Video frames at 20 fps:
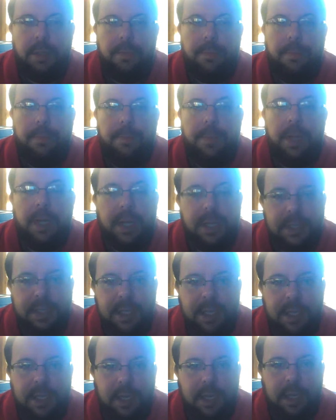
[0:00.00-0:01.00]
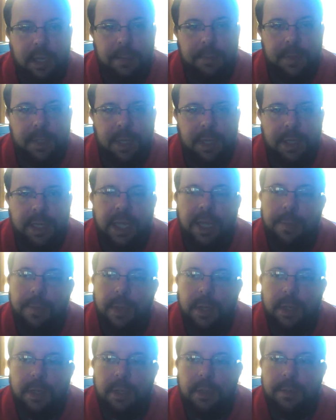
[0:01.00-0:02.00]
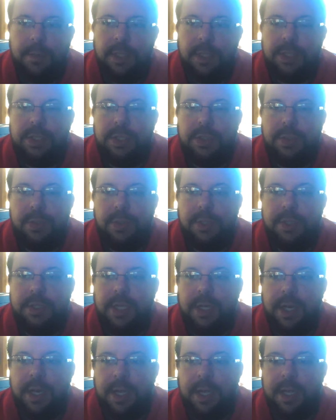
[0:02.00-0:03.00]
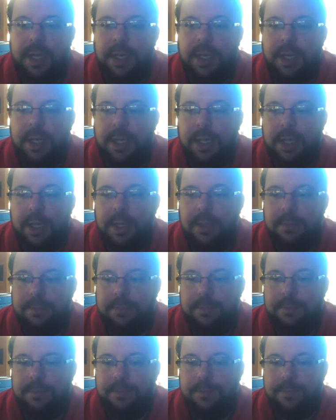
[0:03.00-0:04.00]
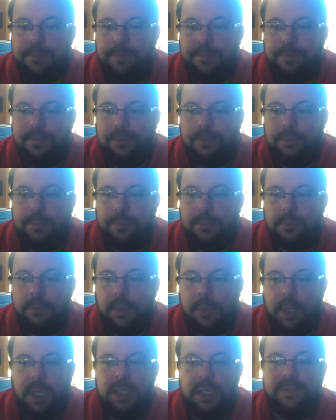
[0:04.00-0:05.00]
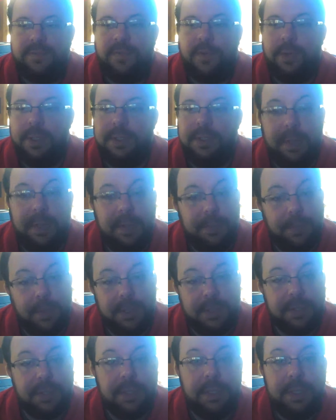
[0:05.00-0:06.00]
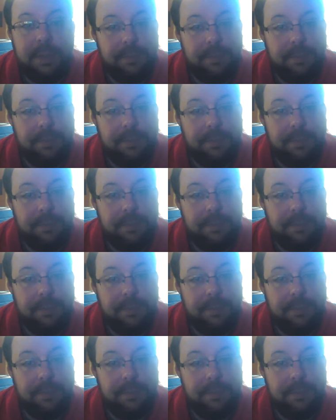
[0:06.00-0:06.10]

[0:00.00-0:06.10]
but I'm going to keep it a little bit short today. Um, as far as me personally,